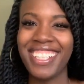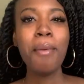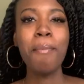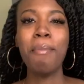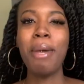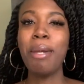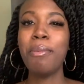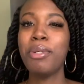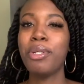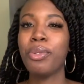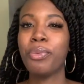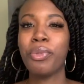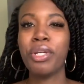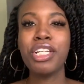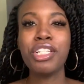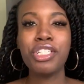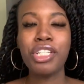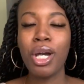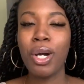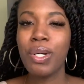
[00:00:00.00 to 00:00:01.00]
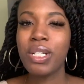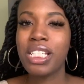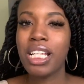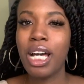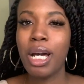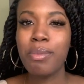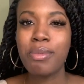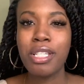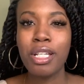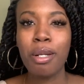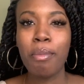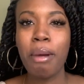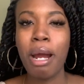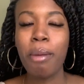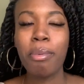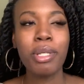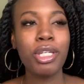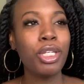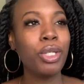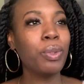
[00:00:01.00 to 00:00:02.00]
Baby Dorit shows up to the
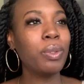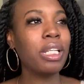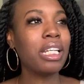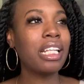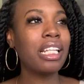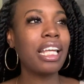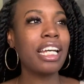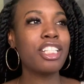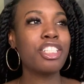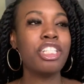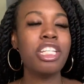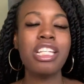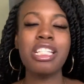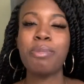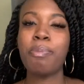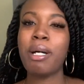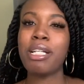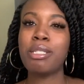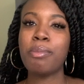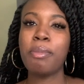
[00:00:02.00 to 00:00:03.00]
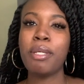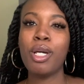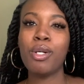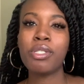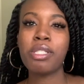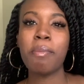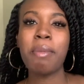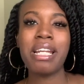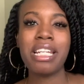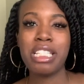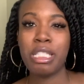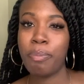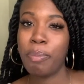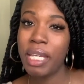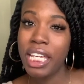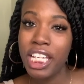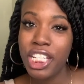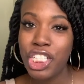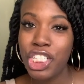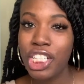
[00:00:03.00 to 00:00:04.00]
barbecue looking like she is about to be on somebody's
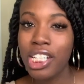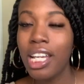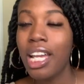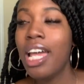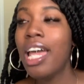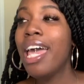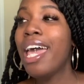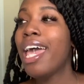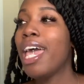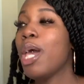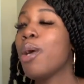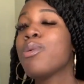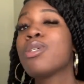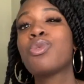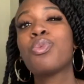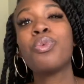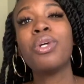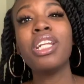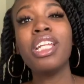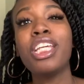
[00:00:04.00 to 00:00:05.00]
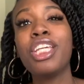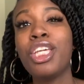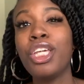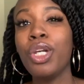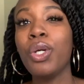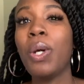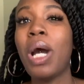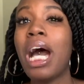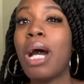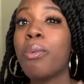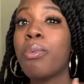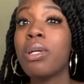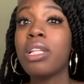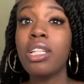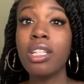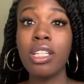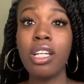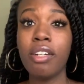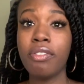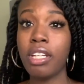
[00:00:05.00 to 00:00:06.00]
beach. It was really cute. I
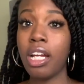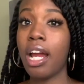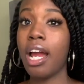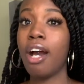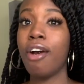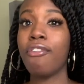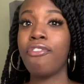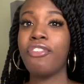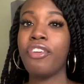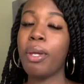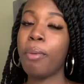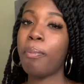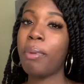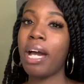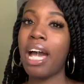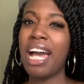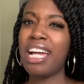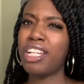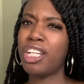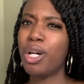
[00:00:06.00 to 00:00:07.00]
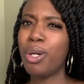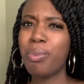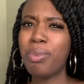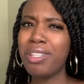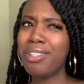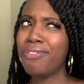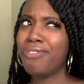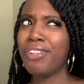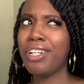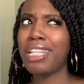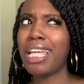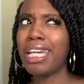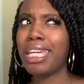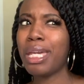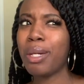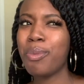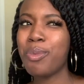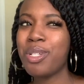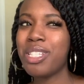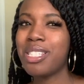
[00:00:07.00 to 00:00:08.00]
really loved her outfit, but I don't really feel like
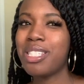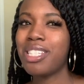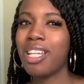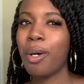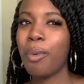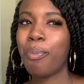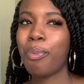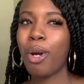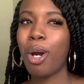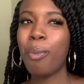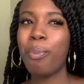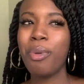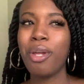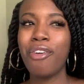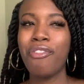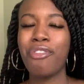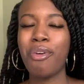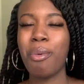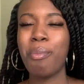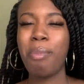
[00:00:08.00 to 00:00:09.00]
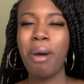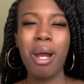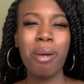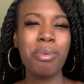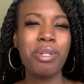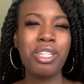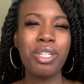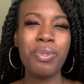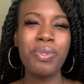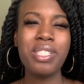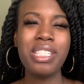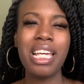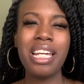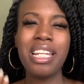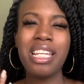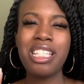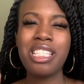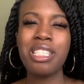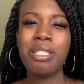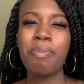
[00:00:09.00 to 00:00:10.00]
it was appropriate for barbecue
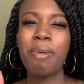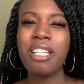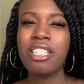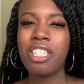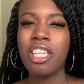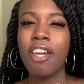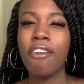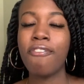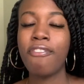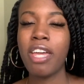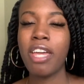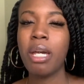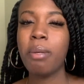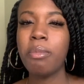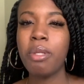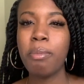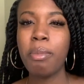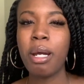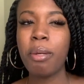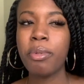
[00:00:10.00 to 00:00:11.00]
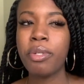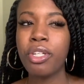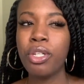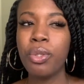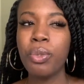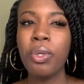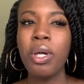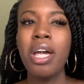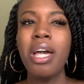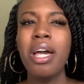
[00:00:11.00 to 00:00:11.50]
settings, especially a family barbecue.